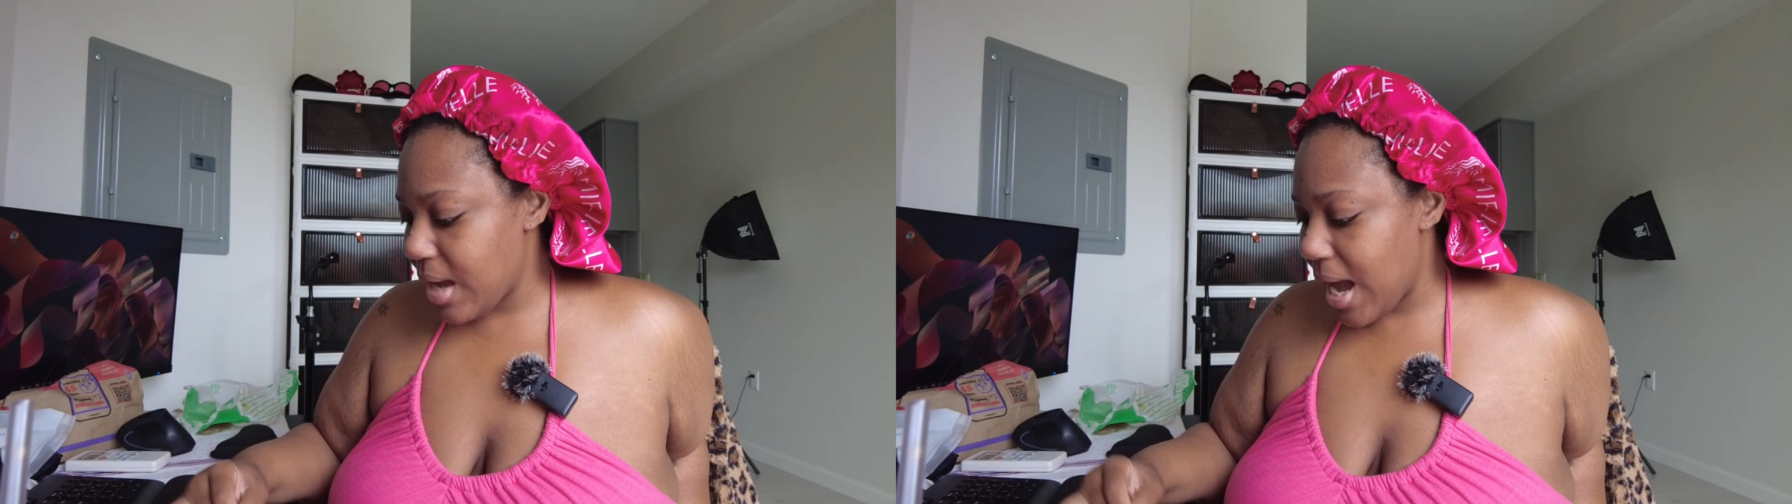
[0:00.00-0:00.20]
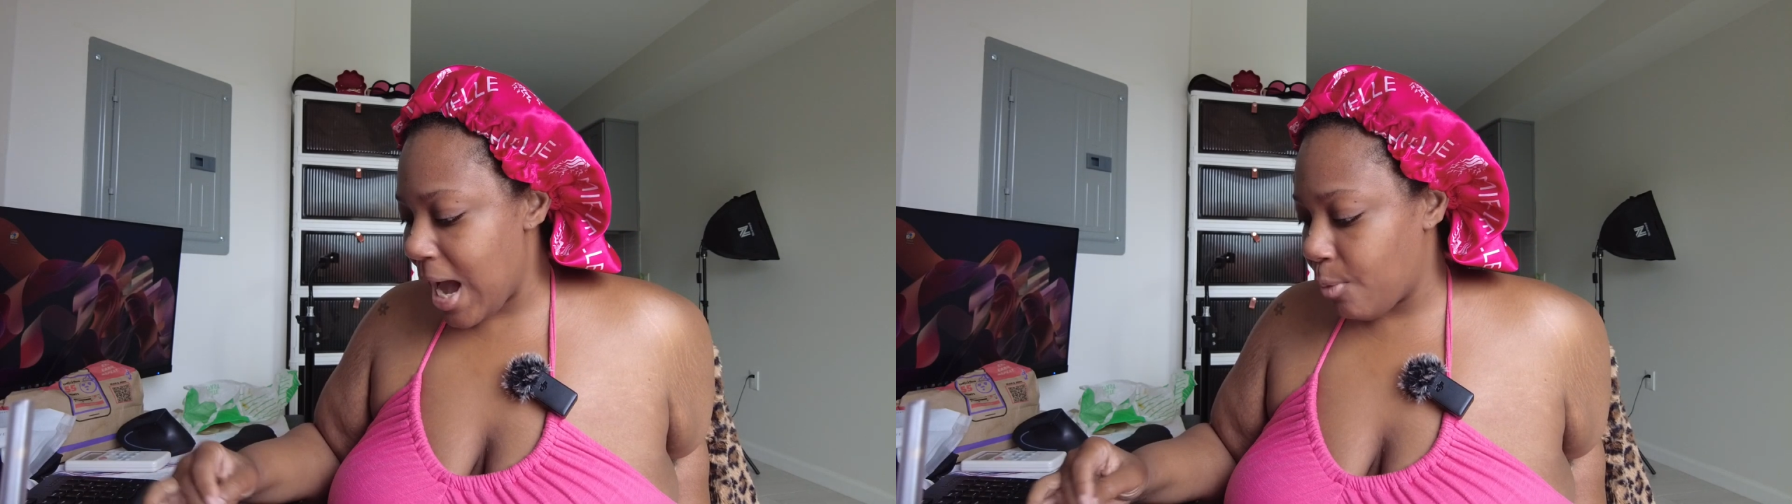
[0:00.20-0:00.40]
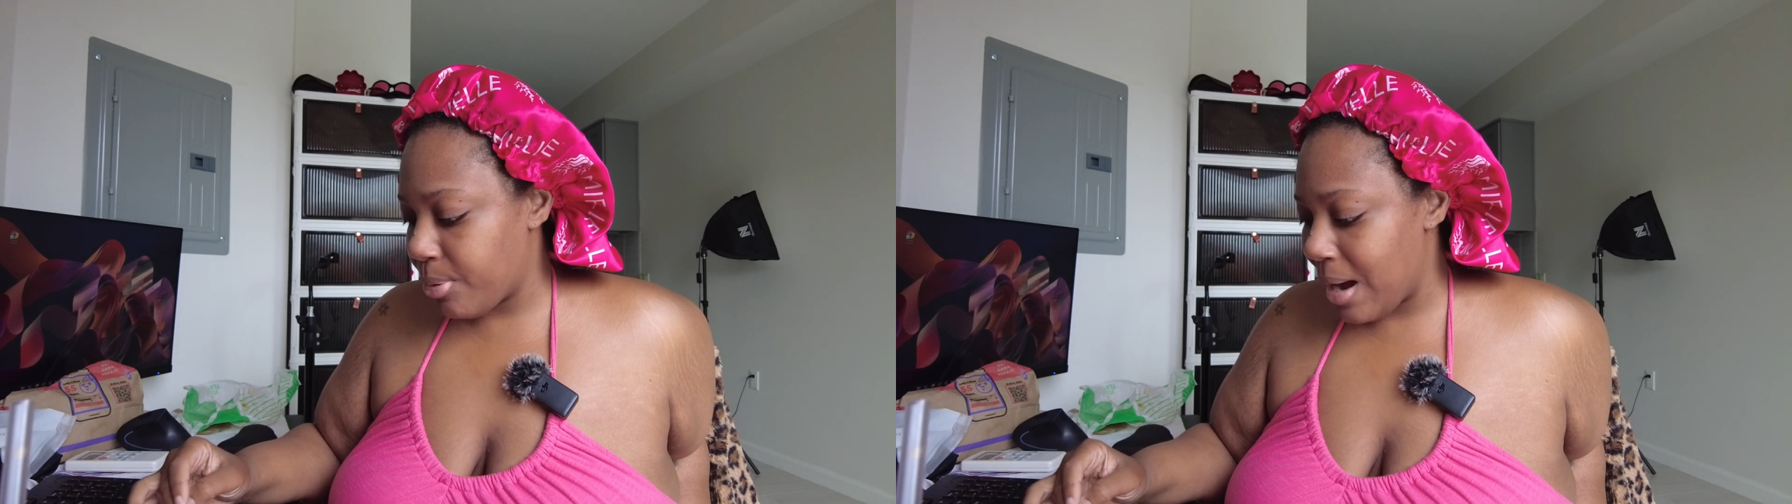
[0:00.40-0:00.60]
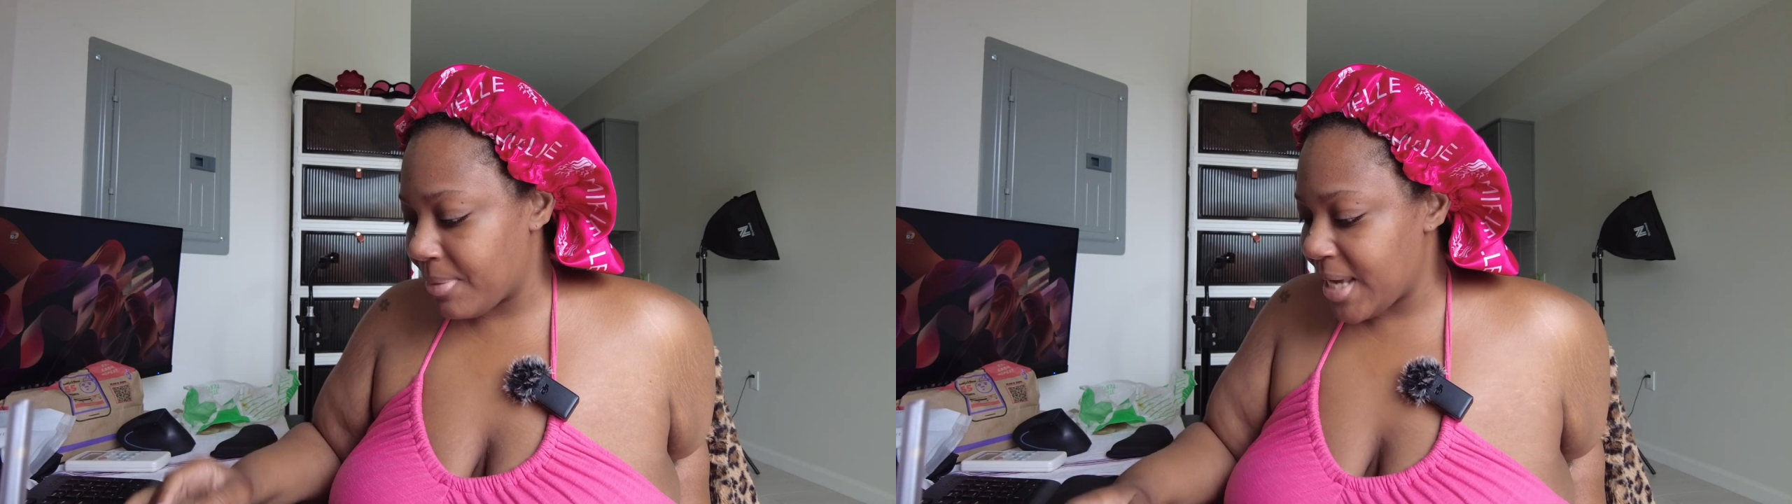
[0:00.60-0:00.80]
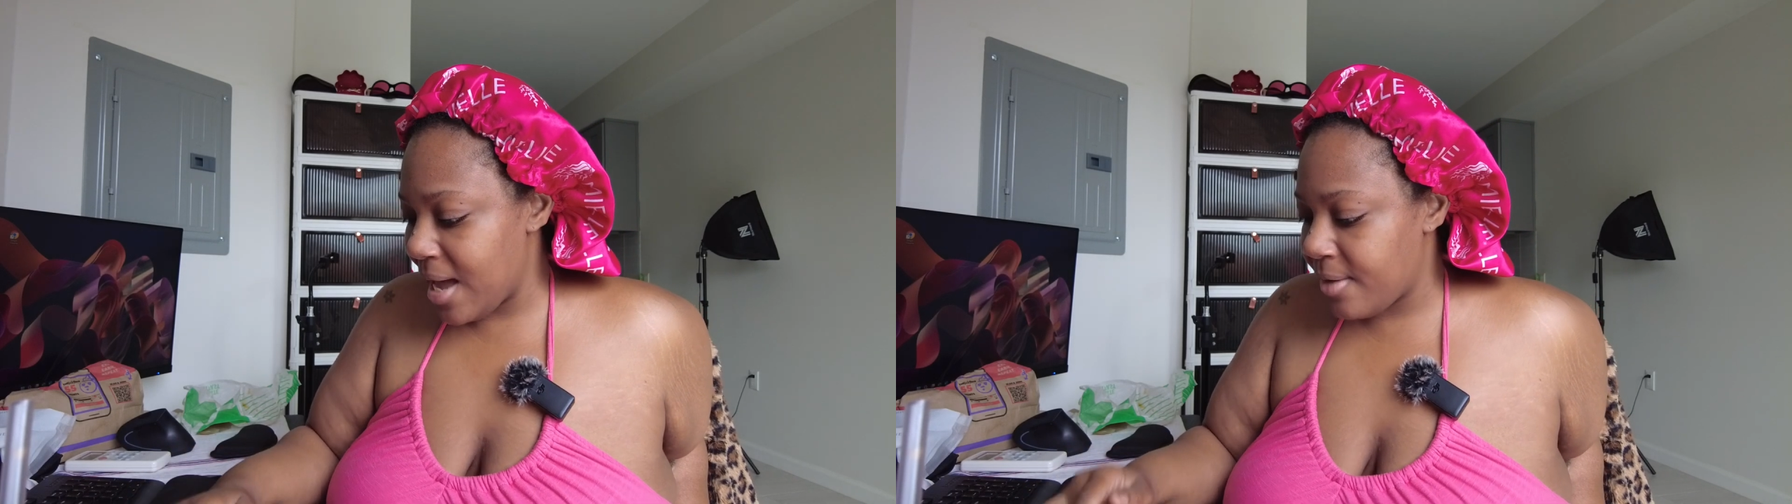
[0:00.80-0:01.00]
I'll
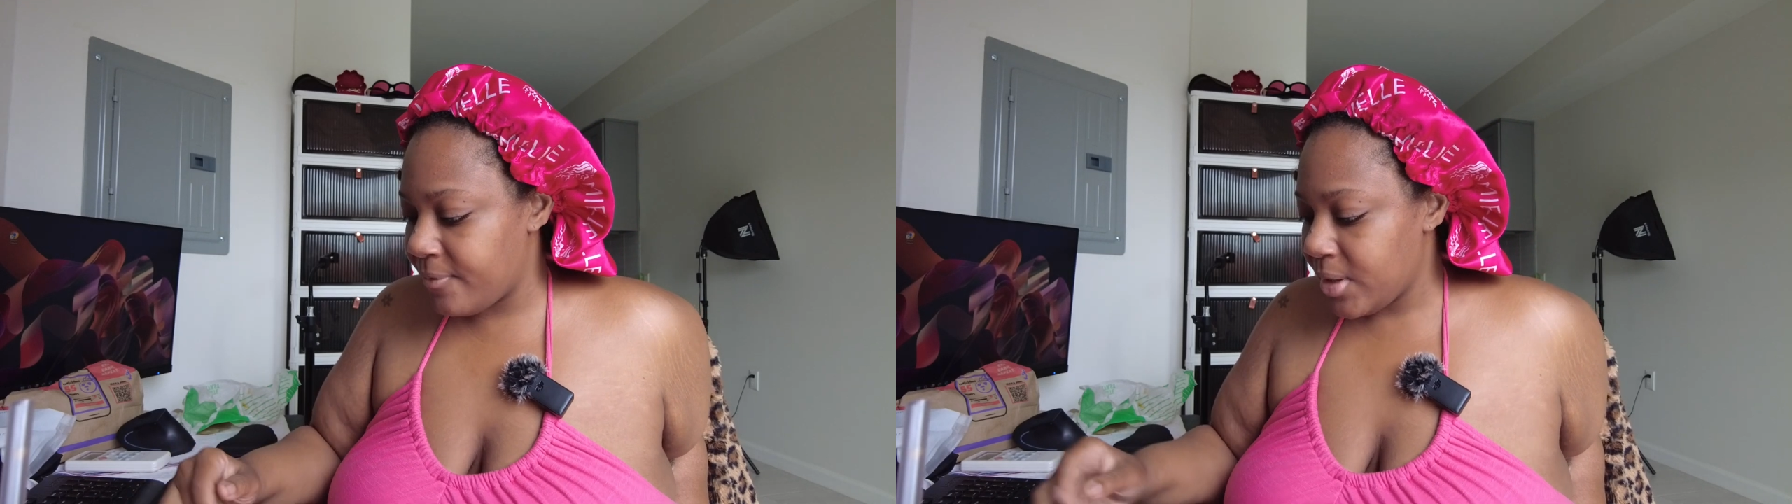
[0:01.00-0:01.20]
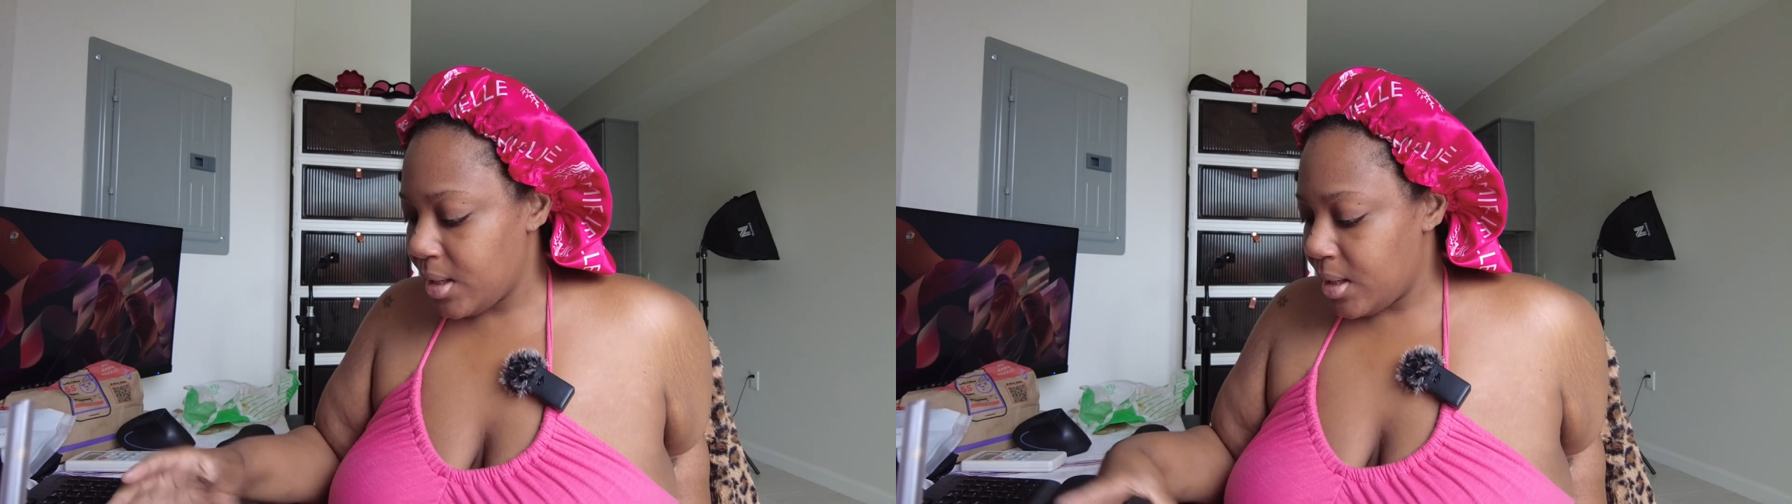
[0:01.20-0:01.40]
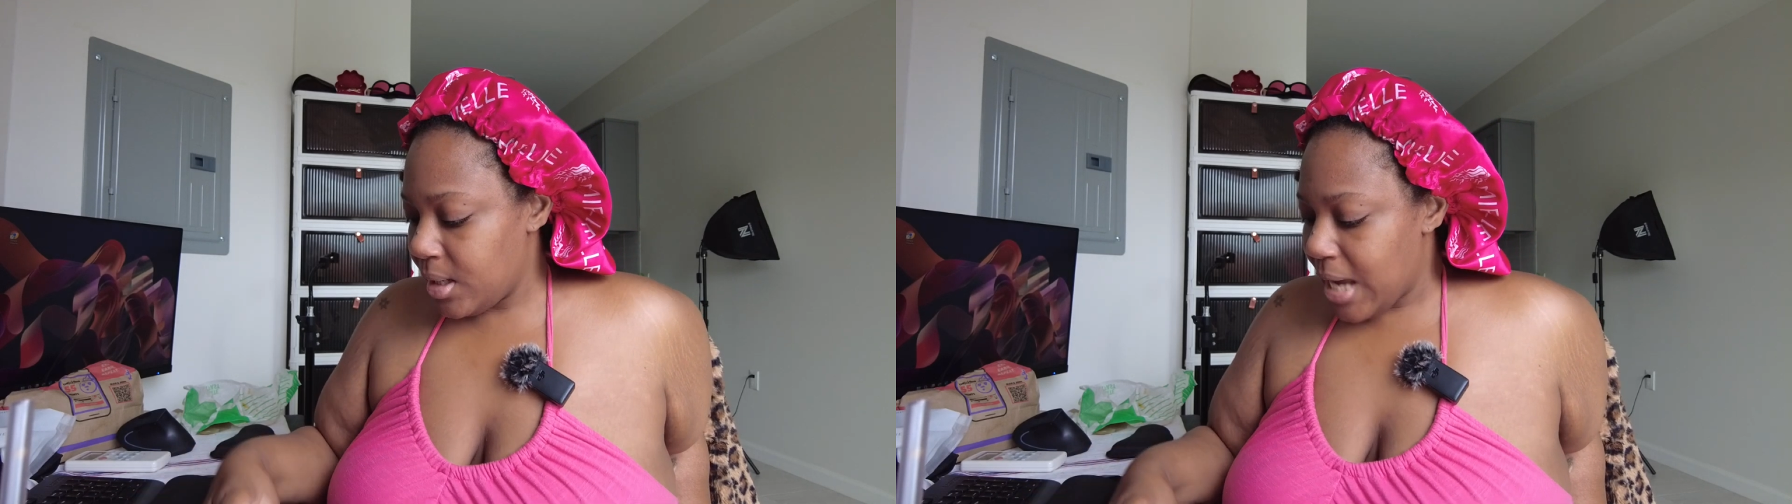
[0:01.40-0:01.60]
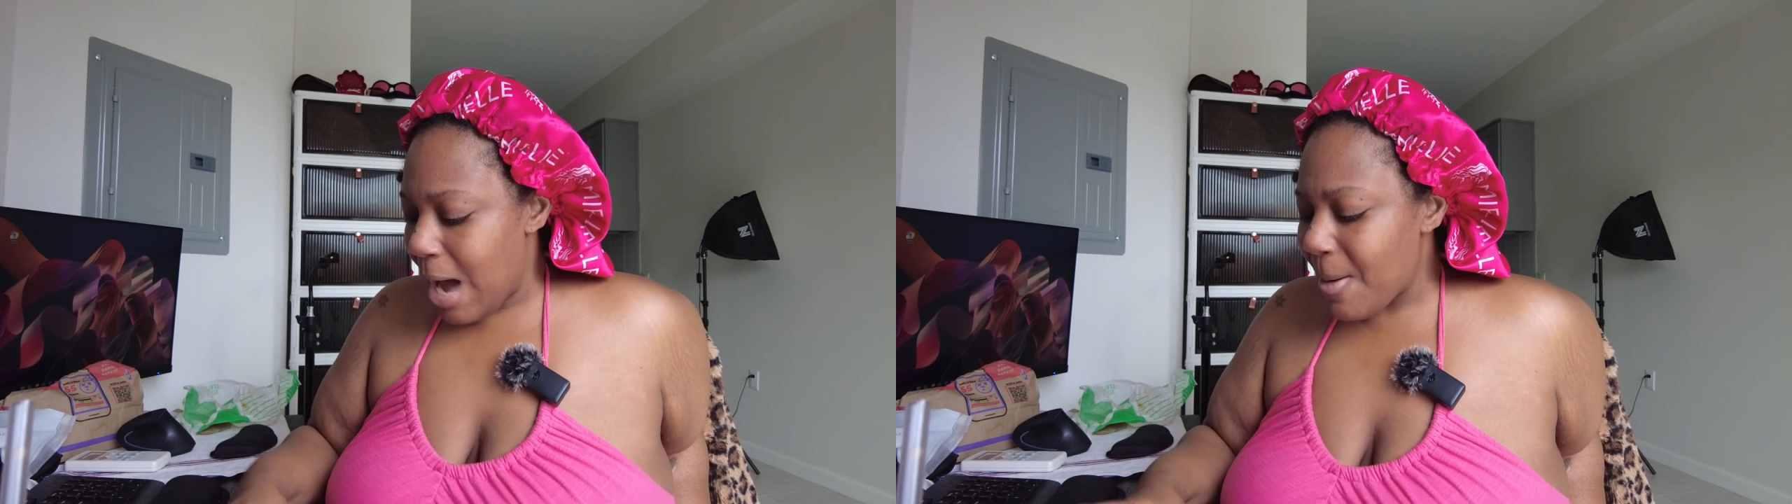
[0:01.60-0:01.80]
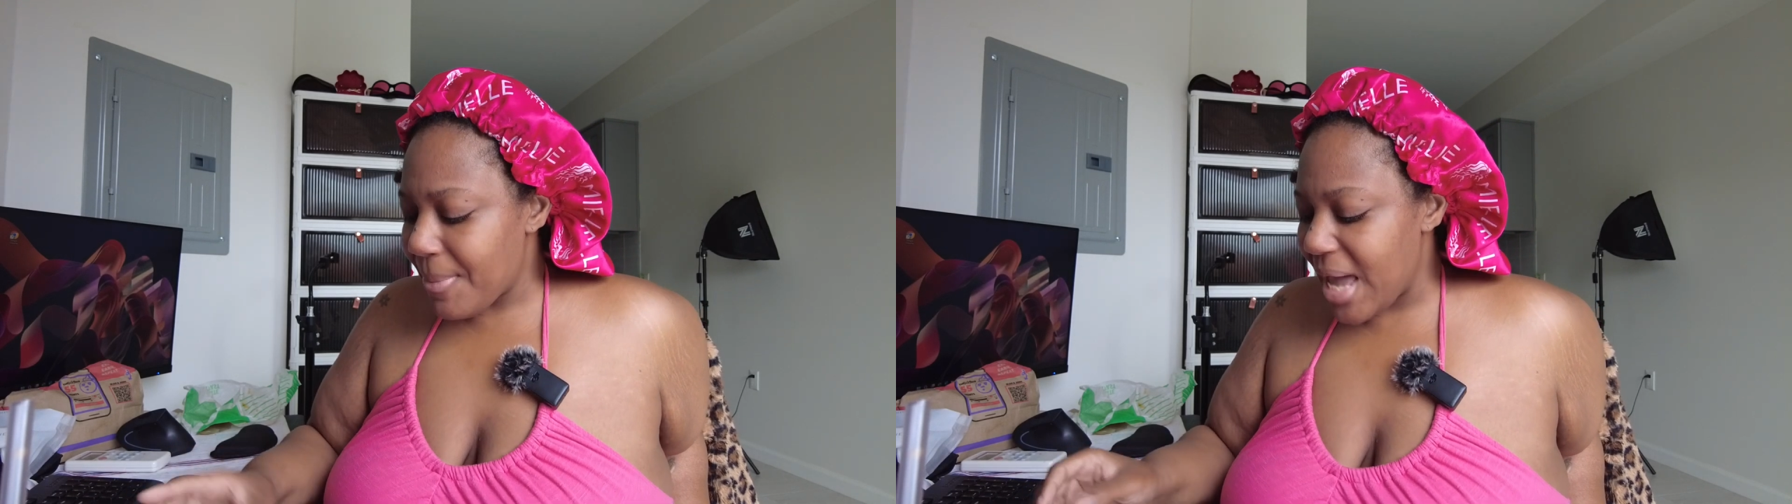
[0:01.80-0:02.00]
probably have
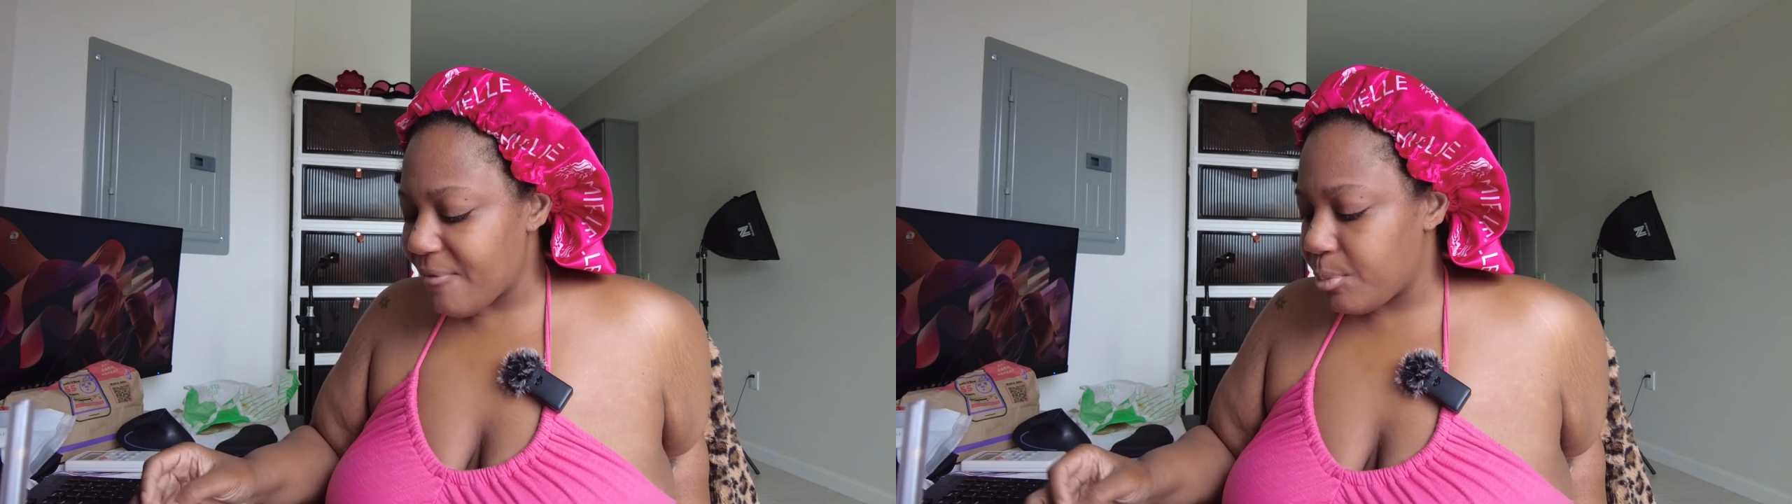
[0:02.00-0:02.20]
a